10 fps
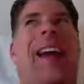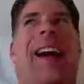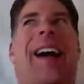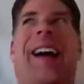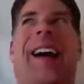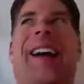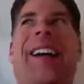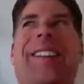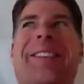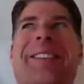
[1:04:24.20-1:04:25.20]
Uh,
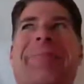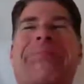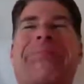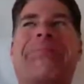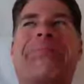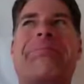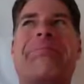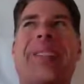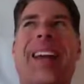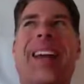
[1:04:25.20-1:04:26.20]

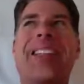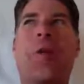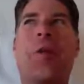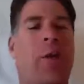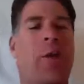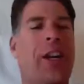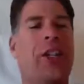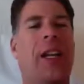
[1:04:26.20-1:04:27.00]
that's a great question.